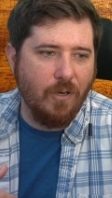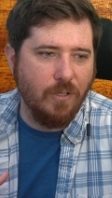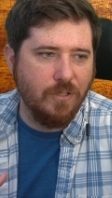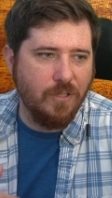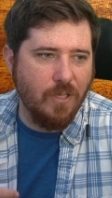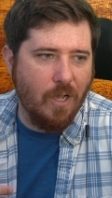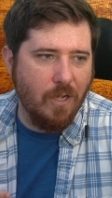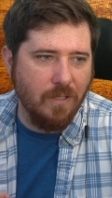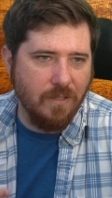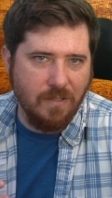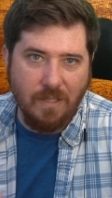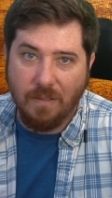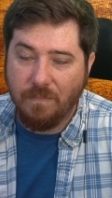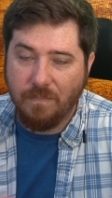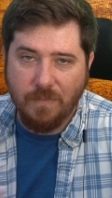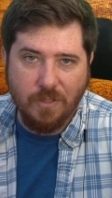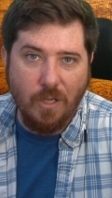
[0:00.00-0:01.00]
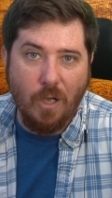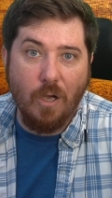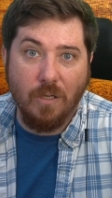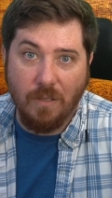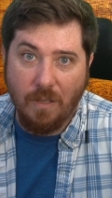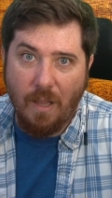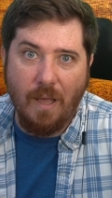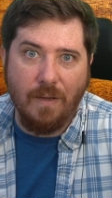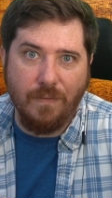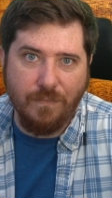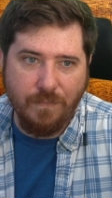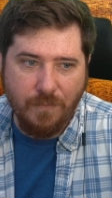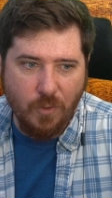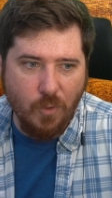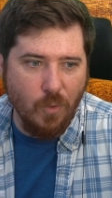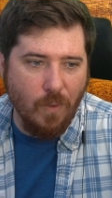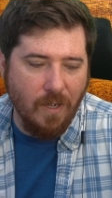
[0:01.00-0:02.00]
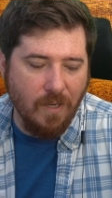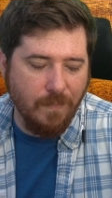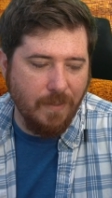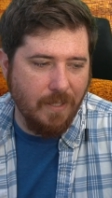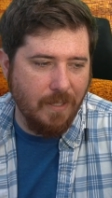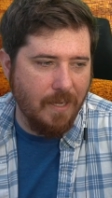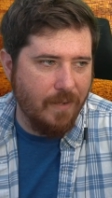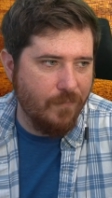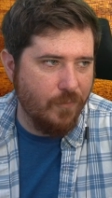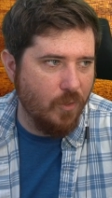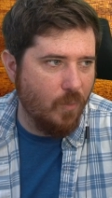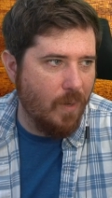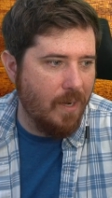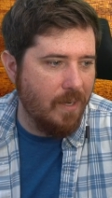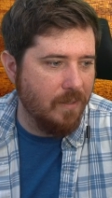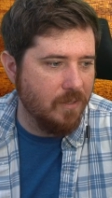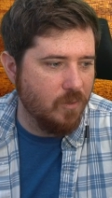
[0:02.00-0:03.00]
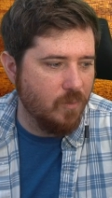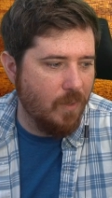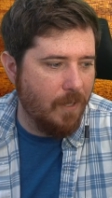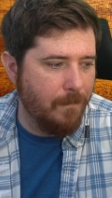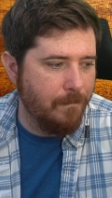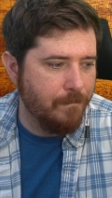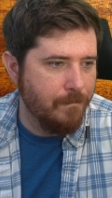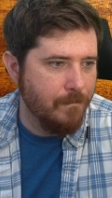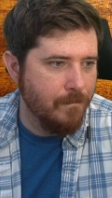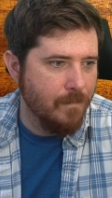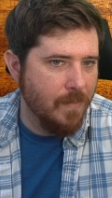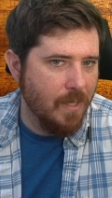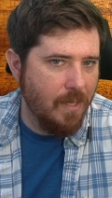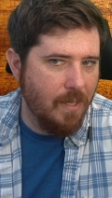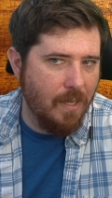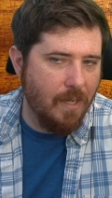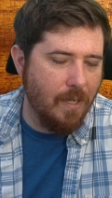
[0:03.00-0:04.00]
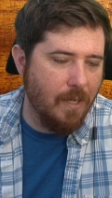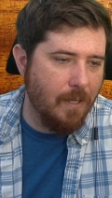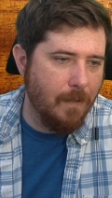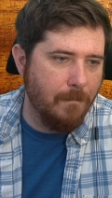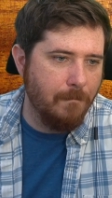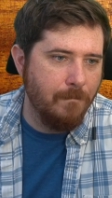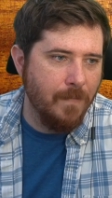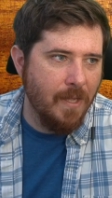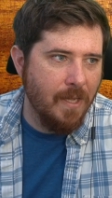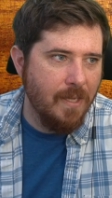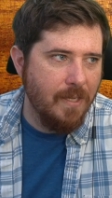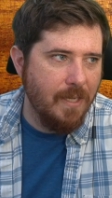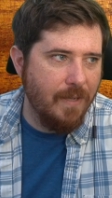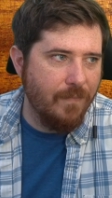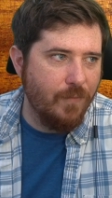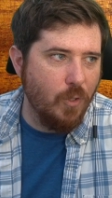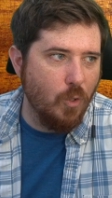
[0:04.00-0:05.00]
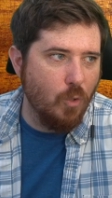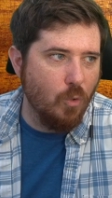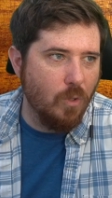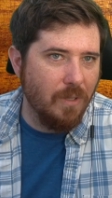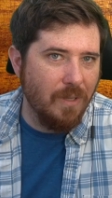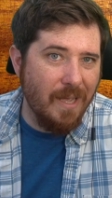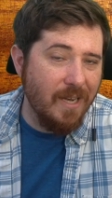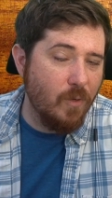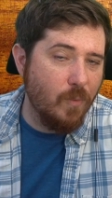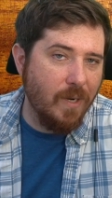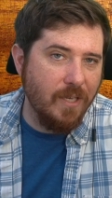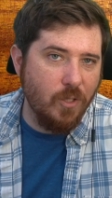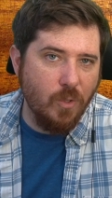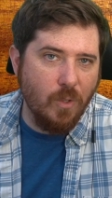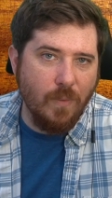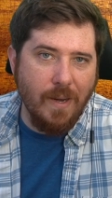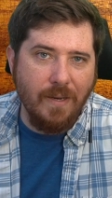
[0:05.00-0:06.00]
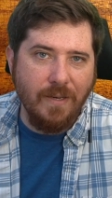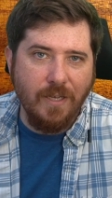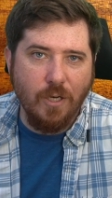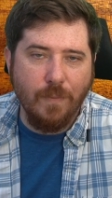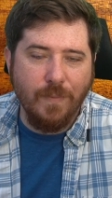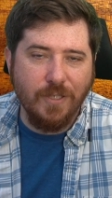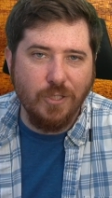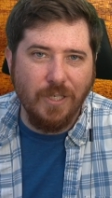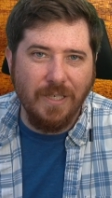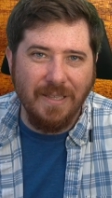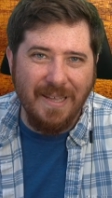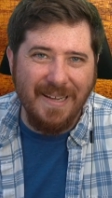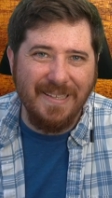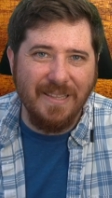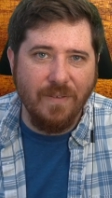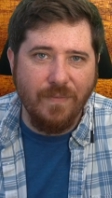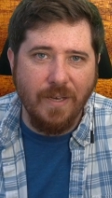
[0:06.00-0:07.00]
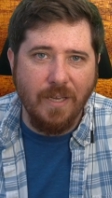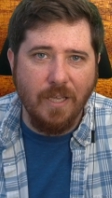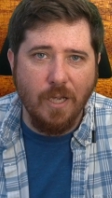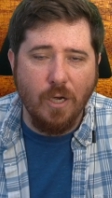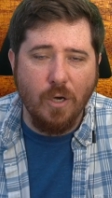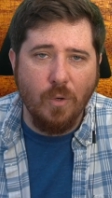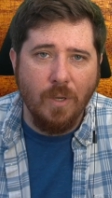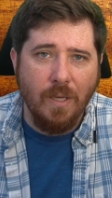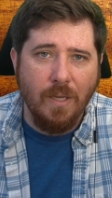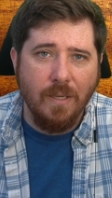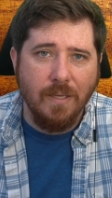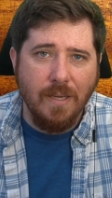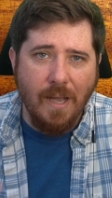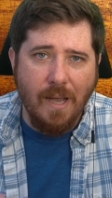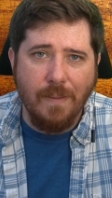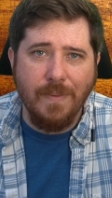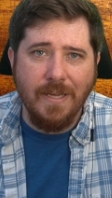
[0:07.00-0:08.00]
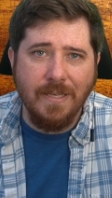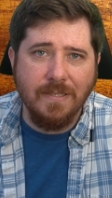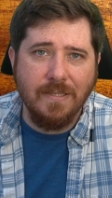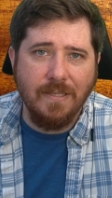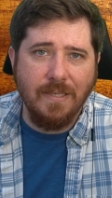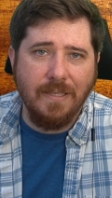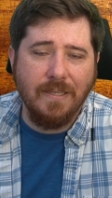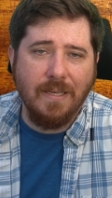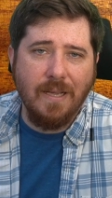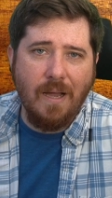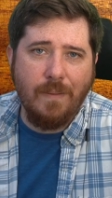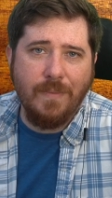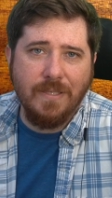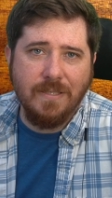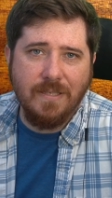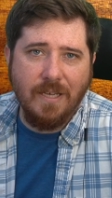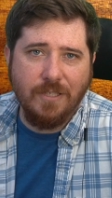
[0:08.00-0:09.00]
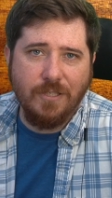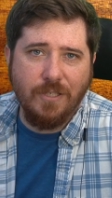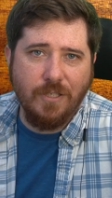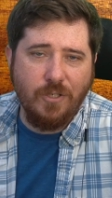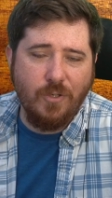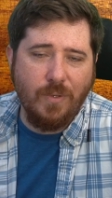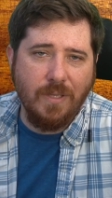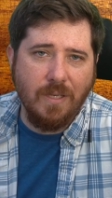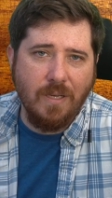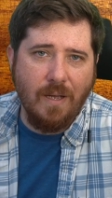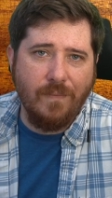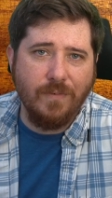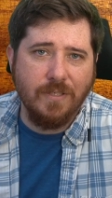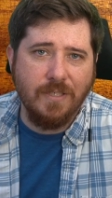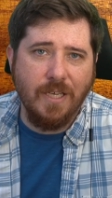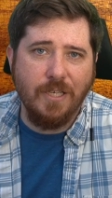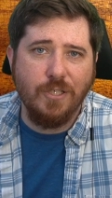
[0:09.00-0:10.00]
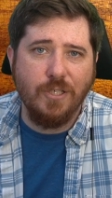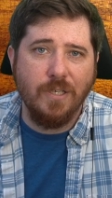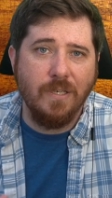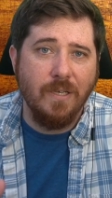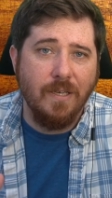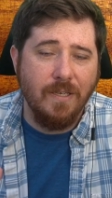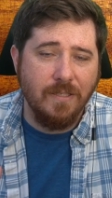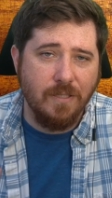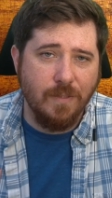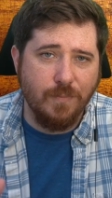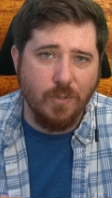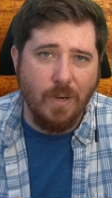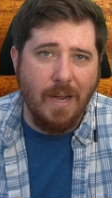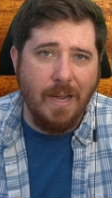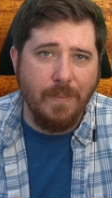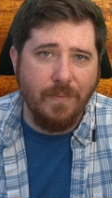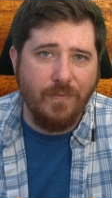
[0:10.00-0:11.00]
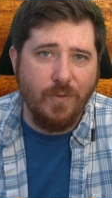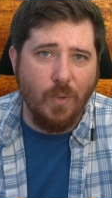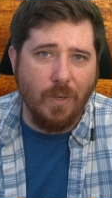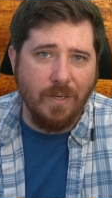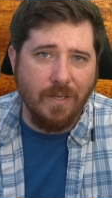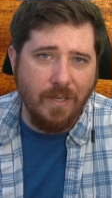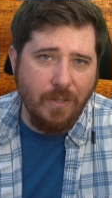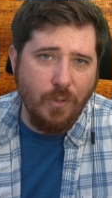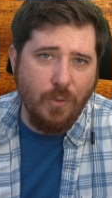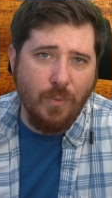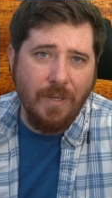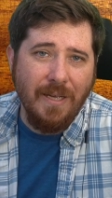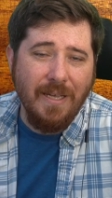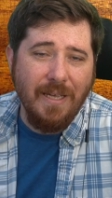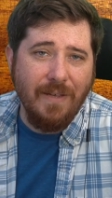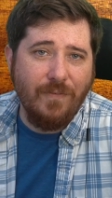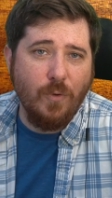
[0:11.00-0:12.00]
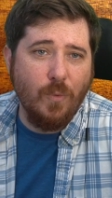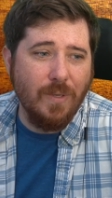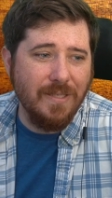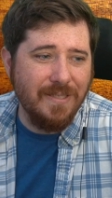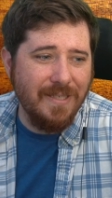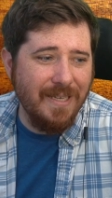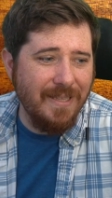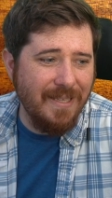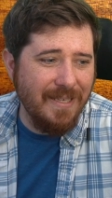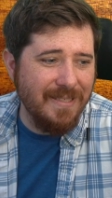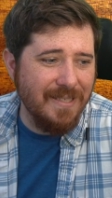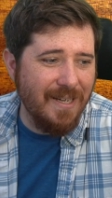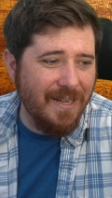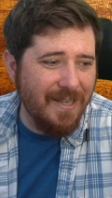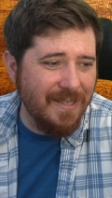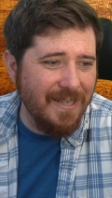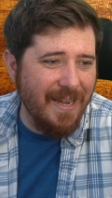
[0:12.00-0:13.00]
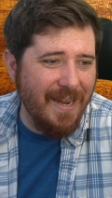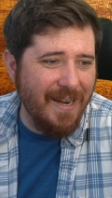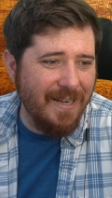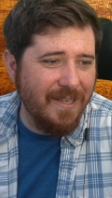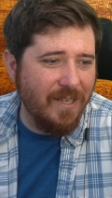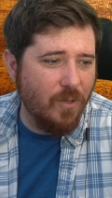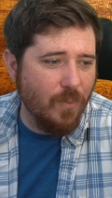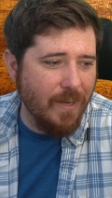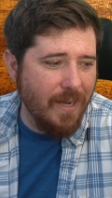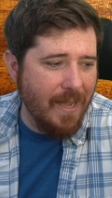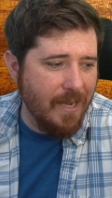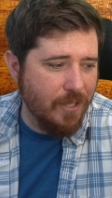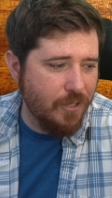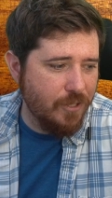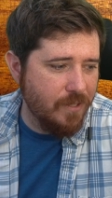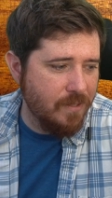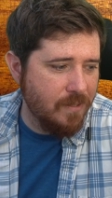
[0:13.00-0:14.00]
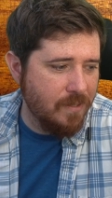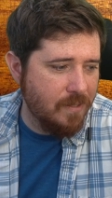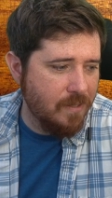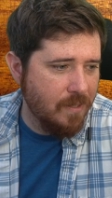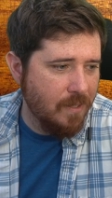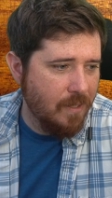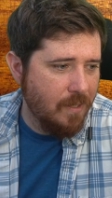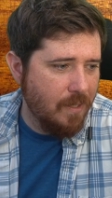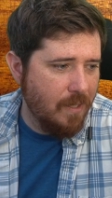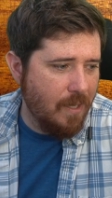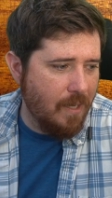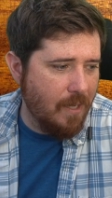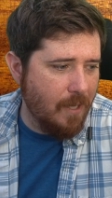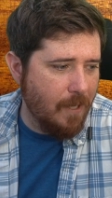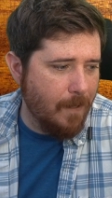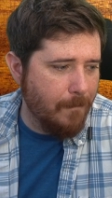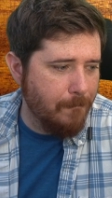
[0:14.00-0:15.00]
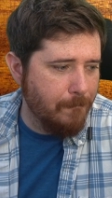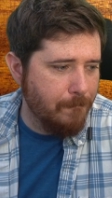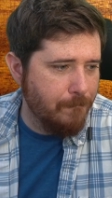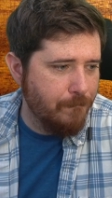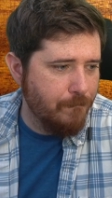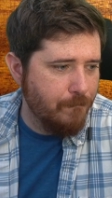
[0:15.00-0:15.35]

songs. The song Love grew on me after a while as well. If you like what I do around here, make sure you like the video. Comment in the comment section to join the conversation. Subscribe if you are new. If you want to see these unedited reactions, head on